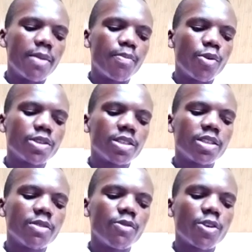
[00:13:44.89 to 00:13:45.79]

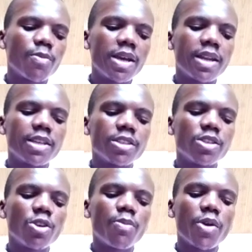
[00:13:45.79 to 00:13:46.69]
positive or minus
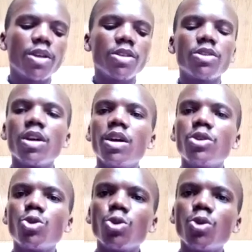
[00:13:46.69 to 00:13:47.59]

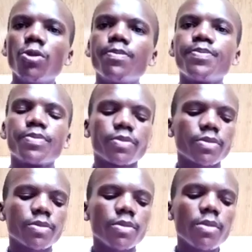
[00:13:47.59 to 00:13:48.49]
0.2,
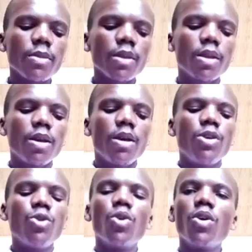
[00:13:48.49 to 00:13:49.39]

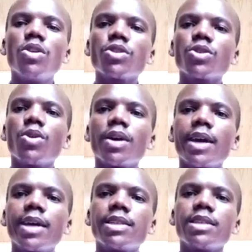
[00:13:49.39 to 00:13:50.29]
you also
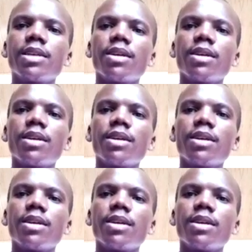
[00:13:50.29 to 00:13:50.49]
get